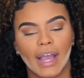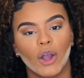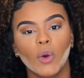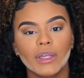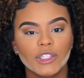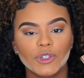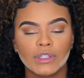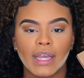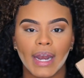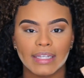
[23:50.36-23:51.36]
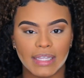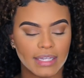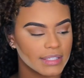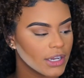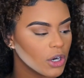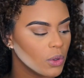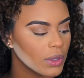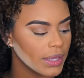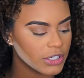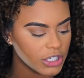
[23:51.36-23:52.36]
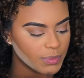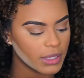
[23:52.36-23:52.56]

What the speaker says: I always use the Anastasia Glow Kit just